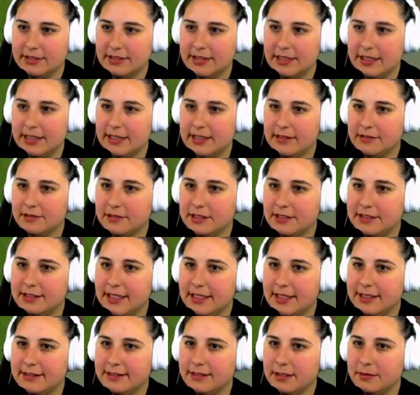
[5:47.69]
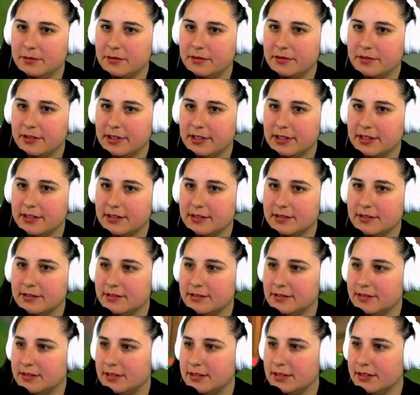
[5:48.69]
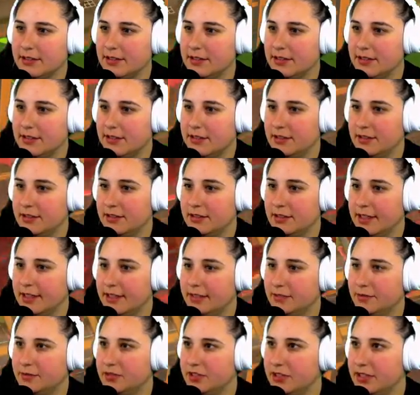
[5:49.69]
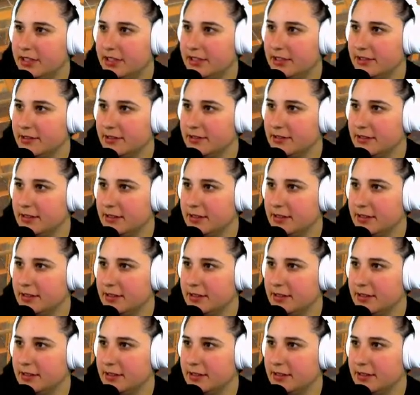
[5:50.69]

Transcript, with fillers: Now, let's add some of our items in here.